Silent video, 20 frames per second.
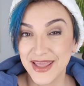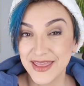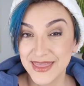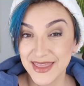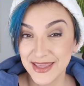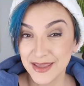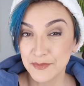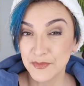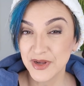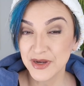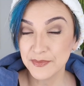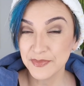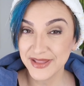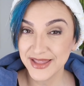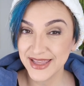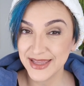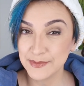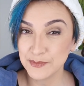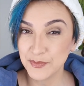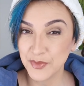I think I'm gonna
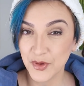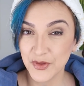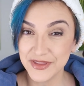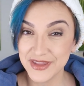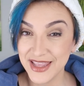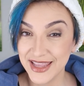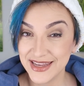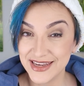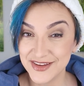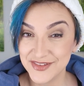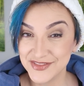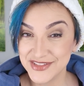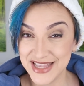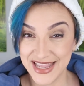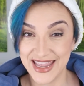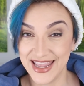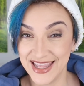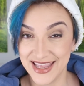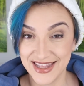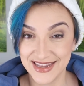plant both natives
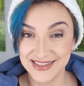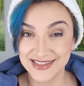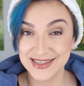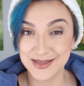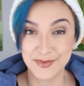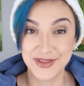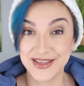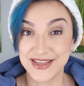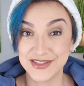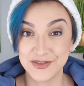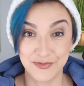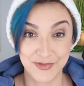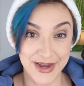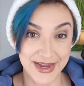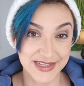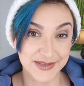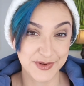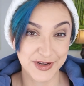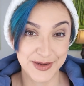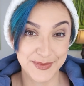and some of these
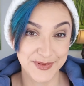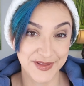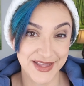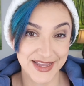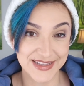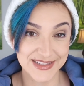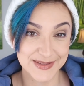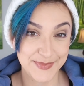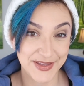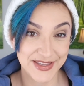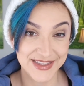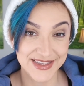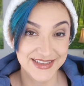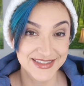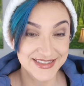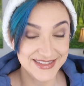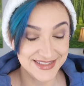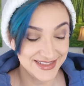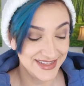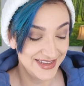raspberry plants
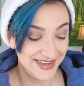because,